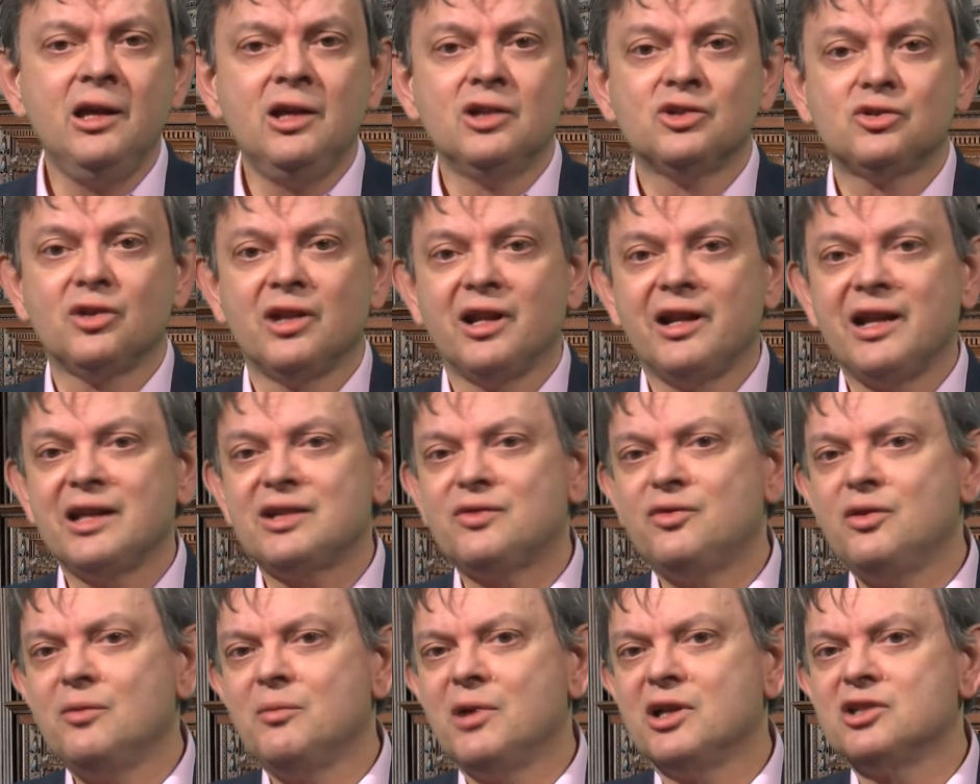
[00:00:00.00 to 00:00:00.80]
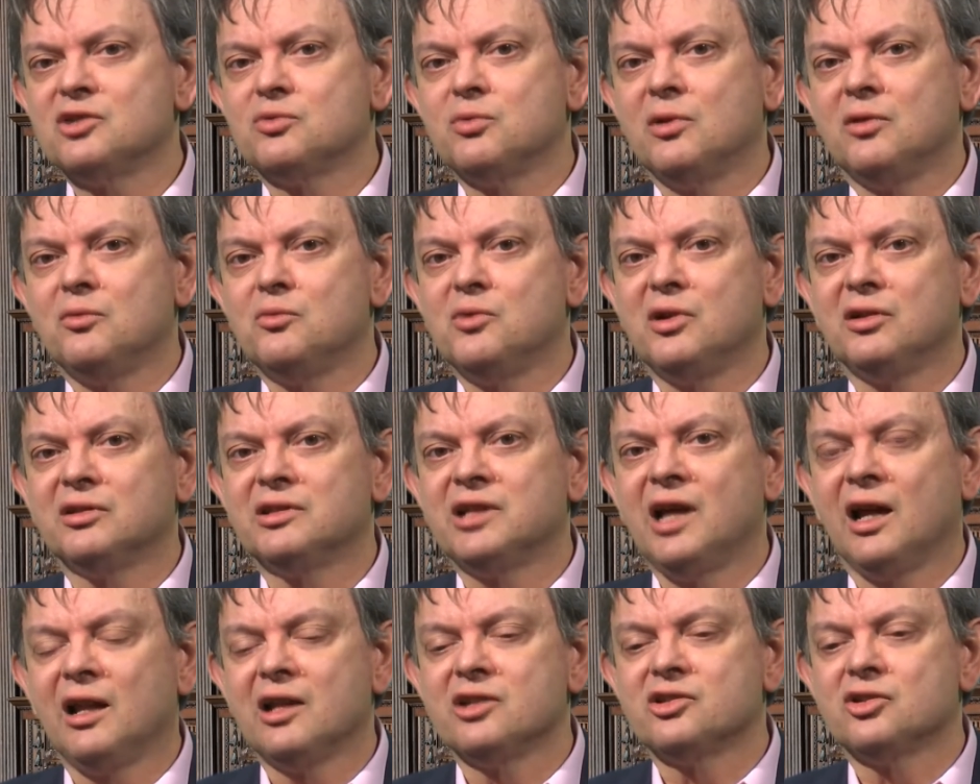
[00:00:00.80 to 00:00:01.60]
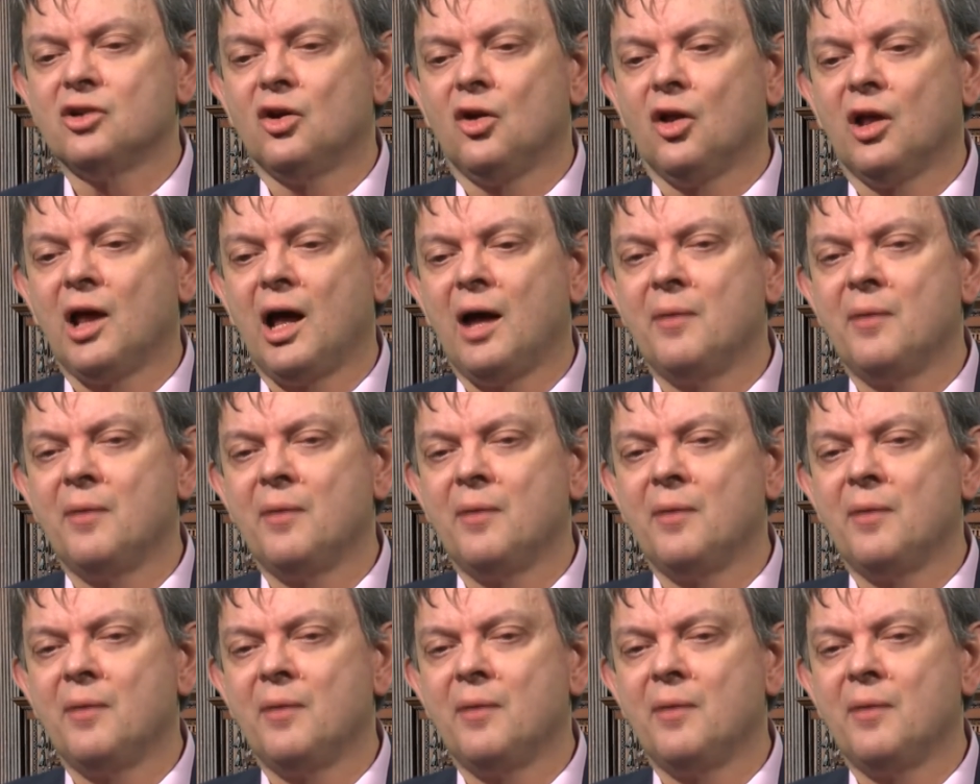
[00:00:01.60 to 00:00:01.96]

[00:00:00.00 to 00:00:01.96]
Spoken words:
So the next few months will tell us all.